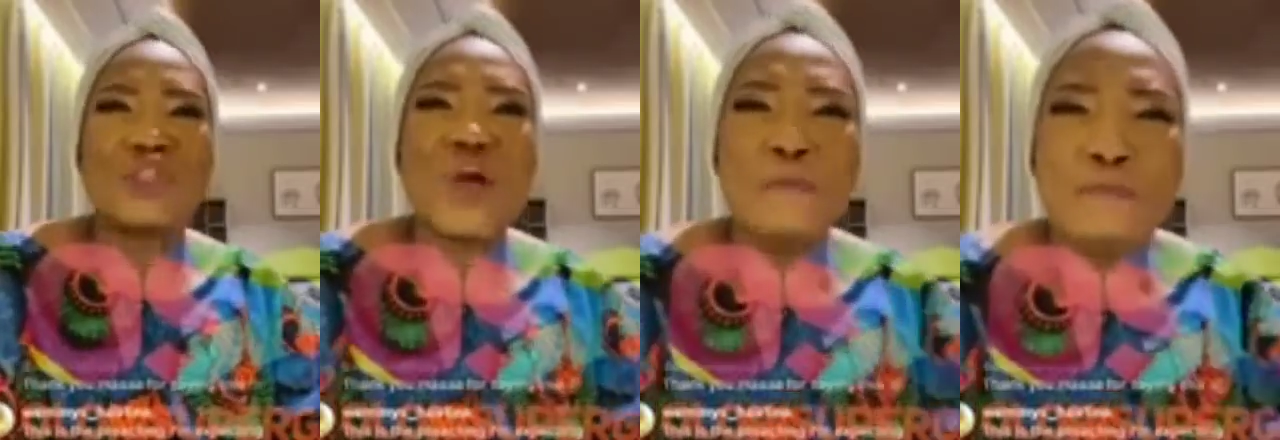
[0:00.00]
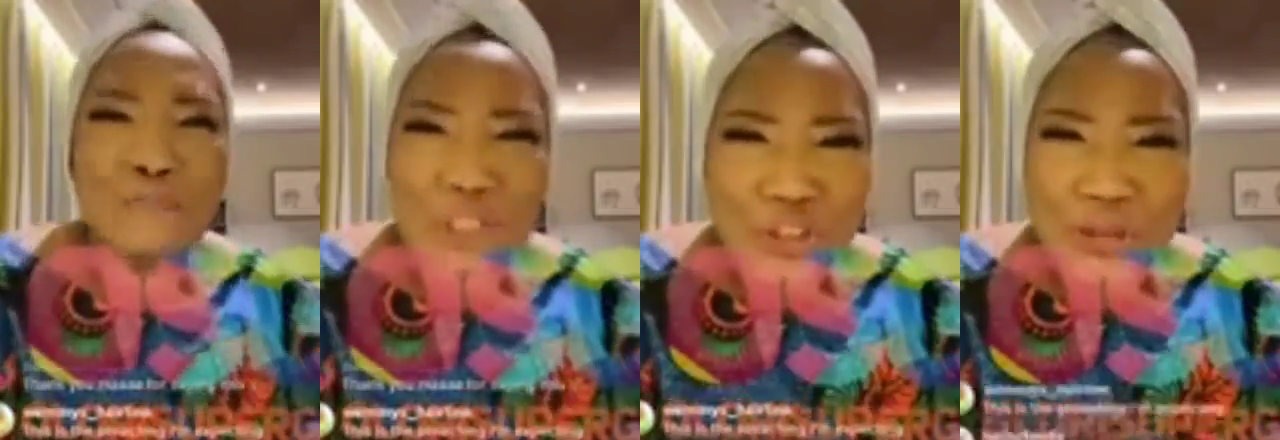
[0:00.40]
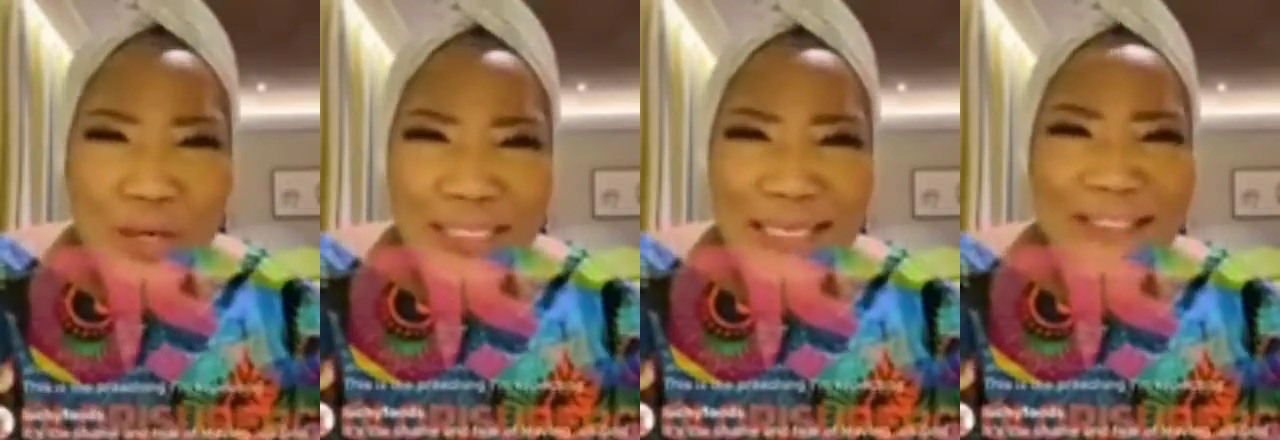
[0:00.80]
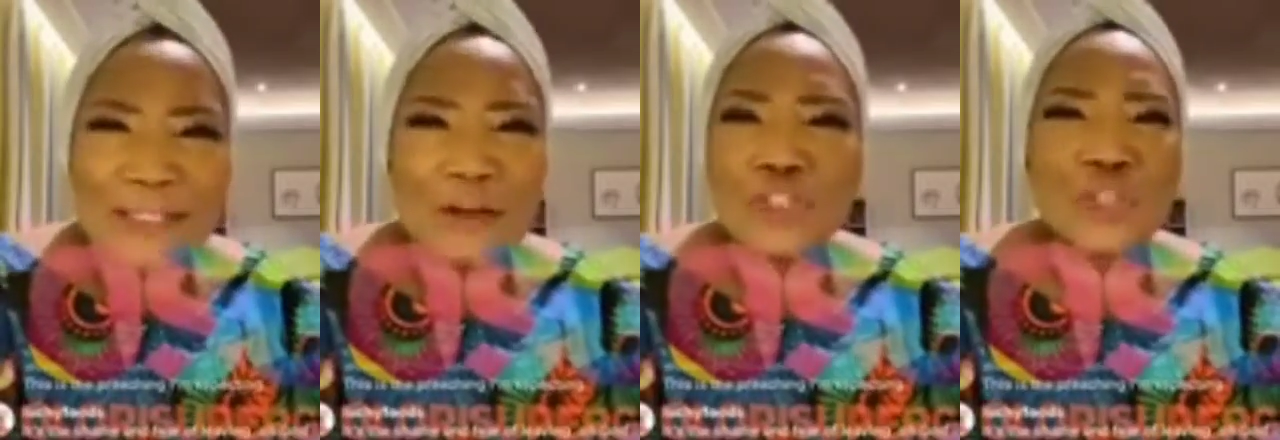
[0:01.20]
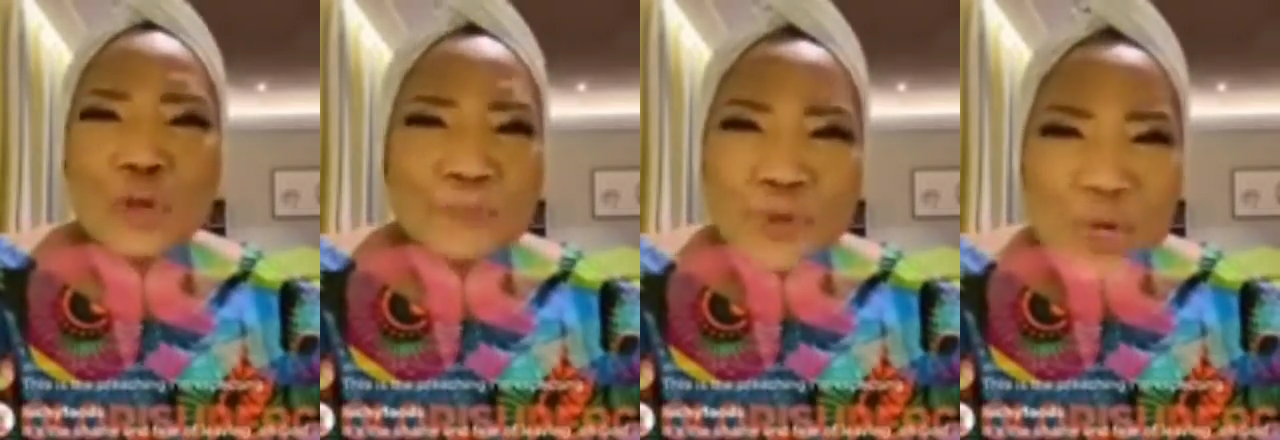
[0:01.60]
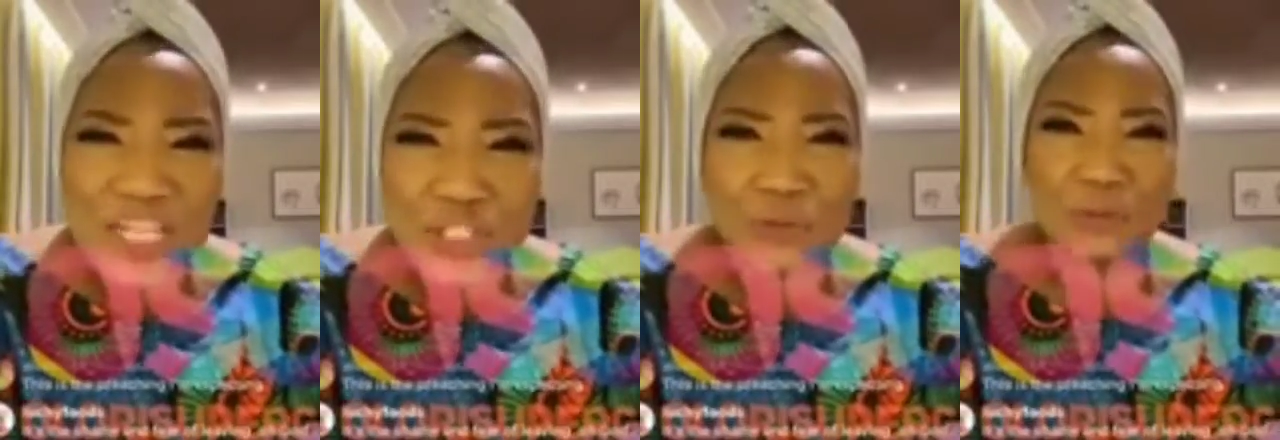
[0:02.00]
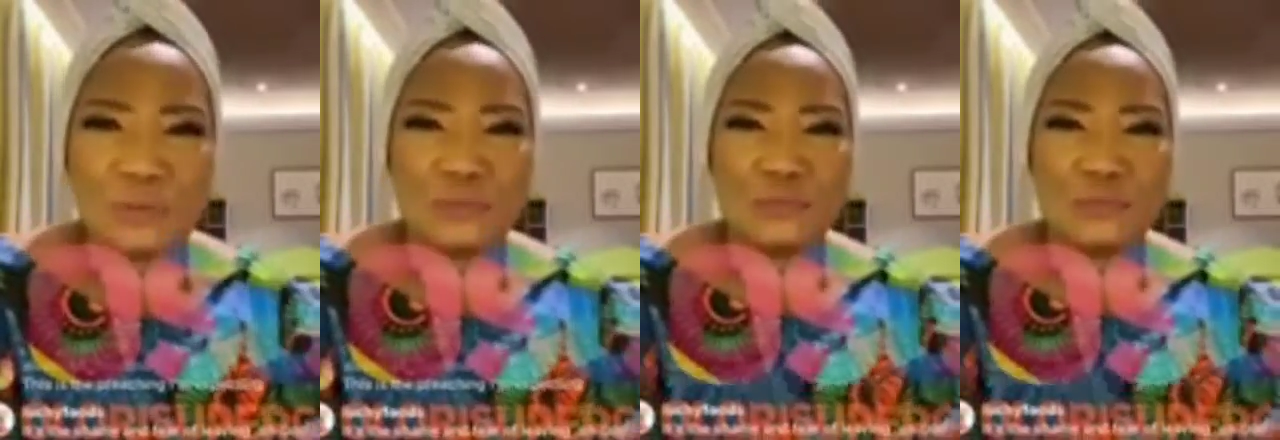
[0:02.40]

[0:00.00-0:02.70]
Submission is not subjugation.